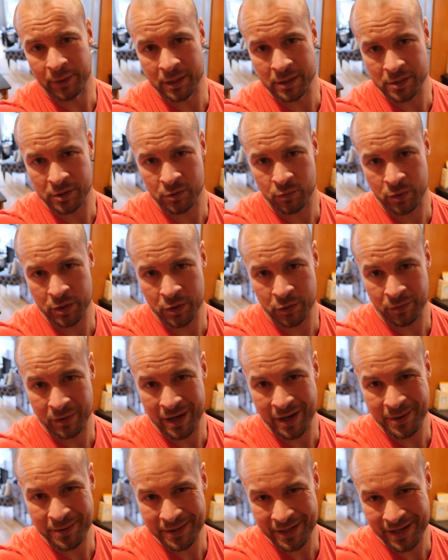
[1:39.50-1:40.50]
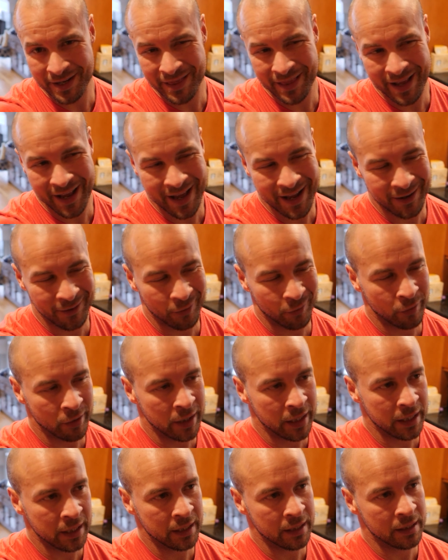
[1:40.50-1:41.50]
gonna switch around on that
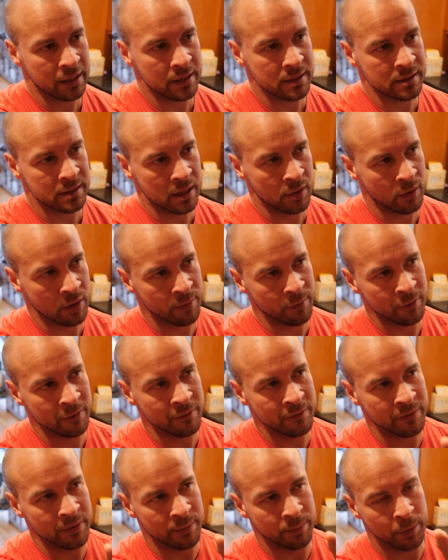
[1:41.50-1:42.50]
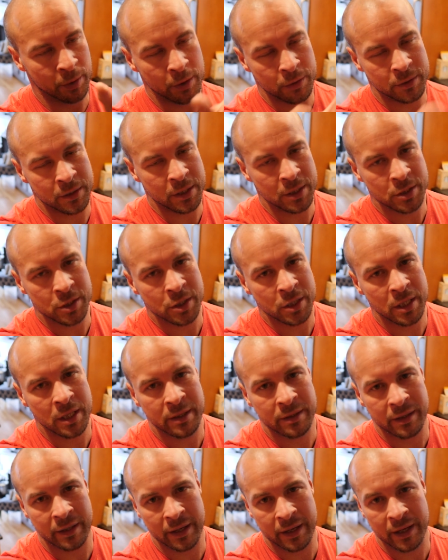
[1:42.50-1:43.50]
already is I wanna move the protein
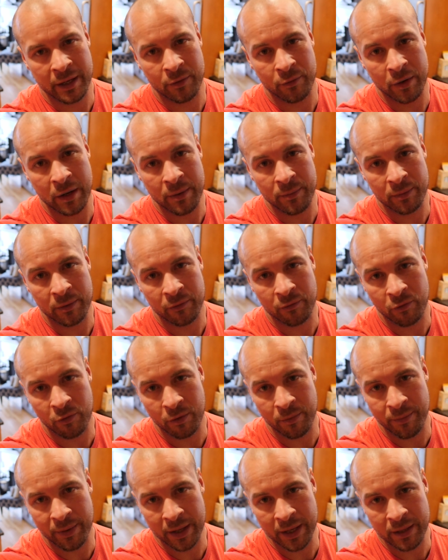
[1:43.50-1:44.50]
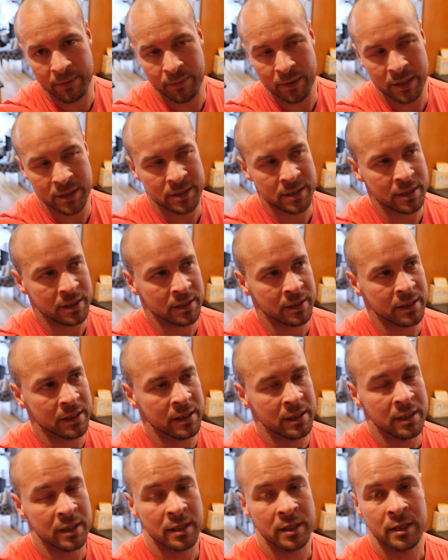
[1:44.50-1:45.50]
shake that I had right before bed,
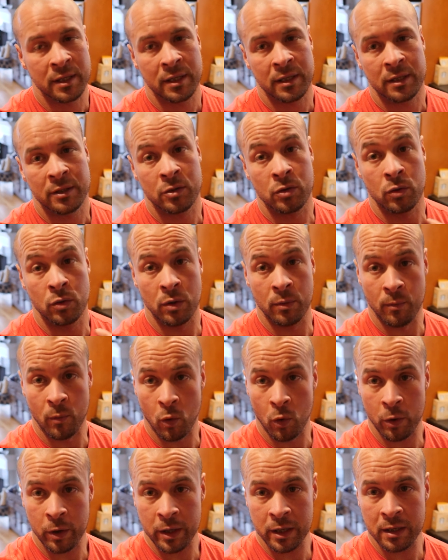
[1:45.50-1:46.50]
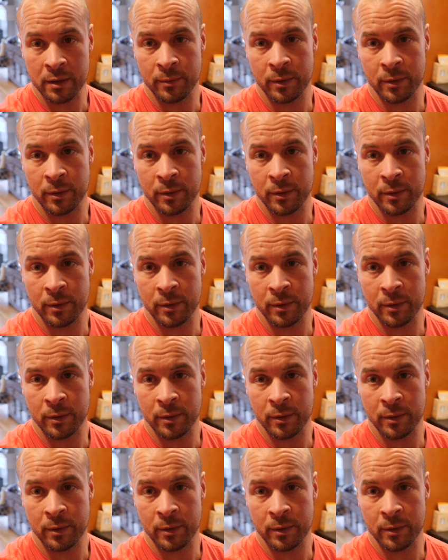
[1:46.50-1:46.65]
basically, to the morning.